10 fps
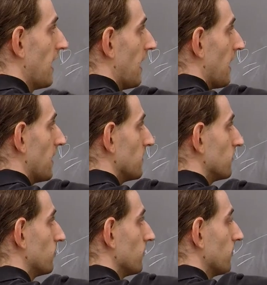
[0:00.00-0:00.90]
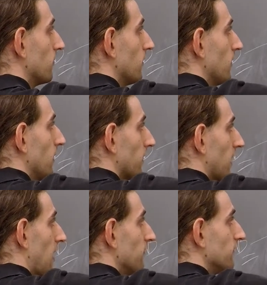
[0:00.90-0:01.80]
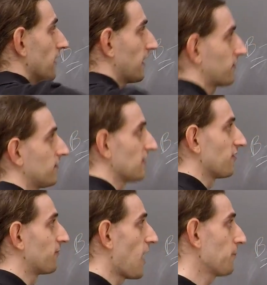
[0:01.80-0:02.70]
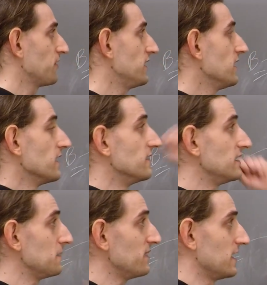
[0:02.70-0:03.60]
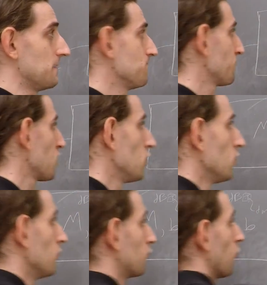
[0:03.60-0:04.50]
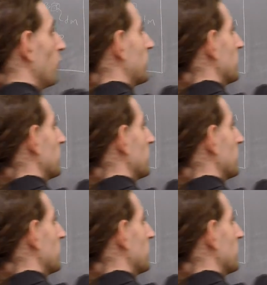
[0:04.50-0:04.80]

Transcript: and you have an extensive property dB. So we